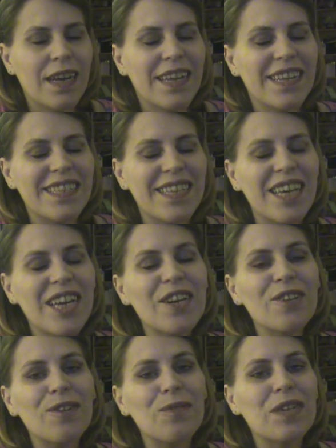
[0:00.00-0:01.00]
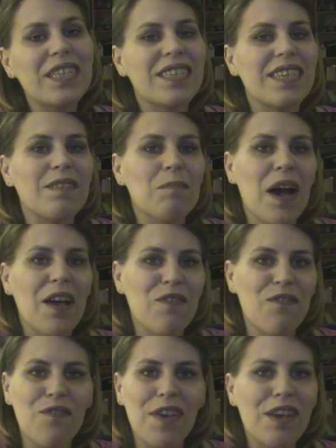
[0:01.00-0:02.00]
It's here that we see my
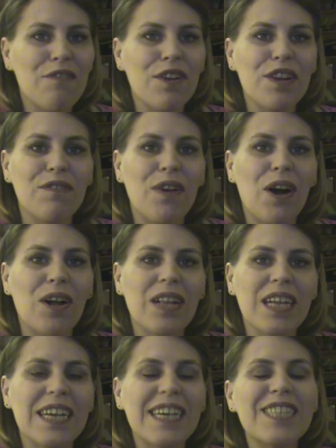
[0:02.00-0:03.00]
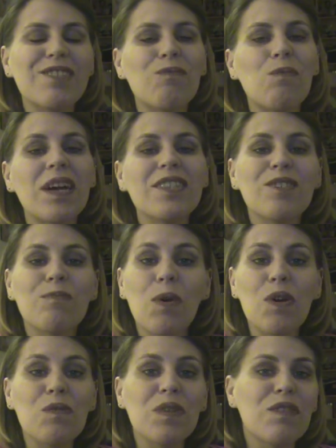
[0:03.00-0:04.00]
favorite of all. It's Once
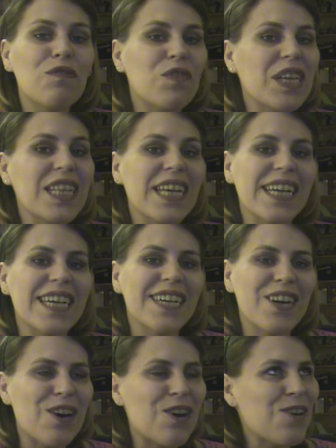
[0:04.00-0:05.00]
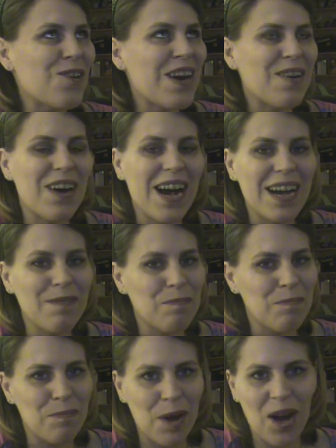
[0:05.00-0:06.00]
More with Feeling. Oh, how I
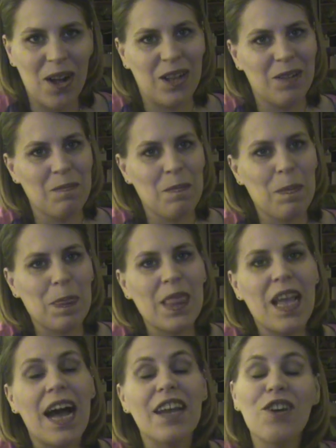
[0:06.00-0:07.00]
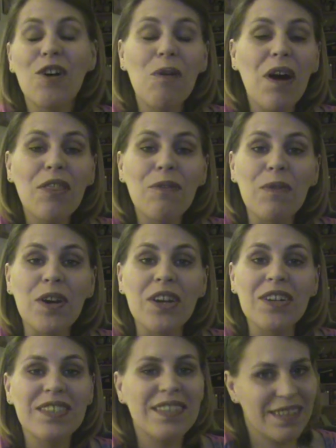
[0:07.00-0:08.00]
bawl. I know all the
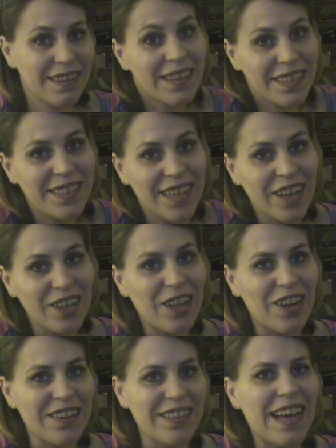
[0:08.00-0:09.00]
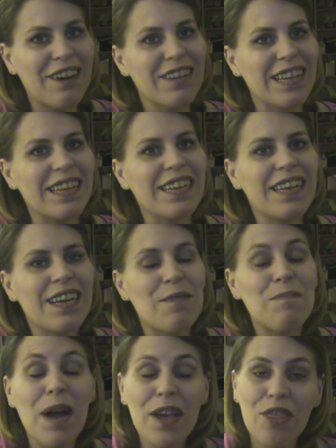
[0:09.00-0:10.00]
words and sing along loudly.
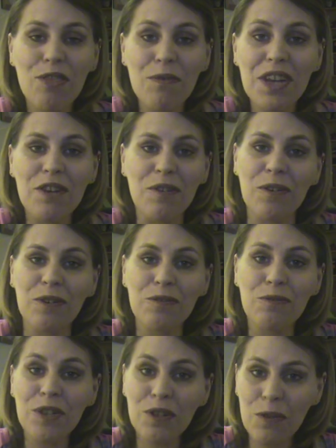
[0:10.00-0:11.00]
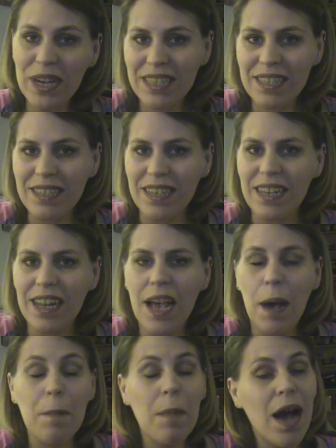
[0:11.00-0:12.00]
My 3-year-old requests it.
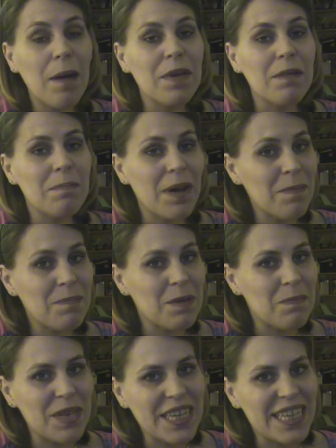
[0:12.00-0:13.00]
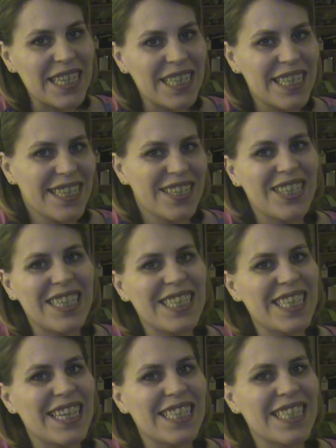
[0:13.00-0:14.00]
Mommy, puppy peas. She
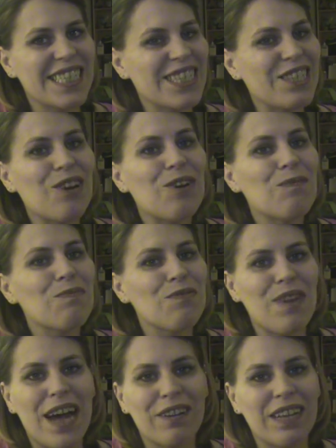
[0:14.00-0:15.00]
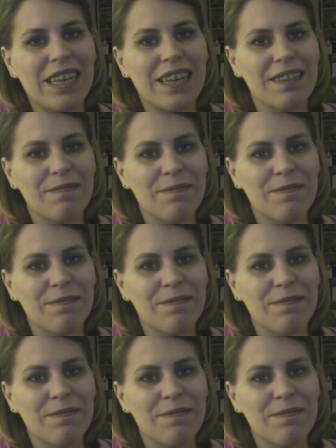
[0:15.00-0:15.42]
says it so proudly.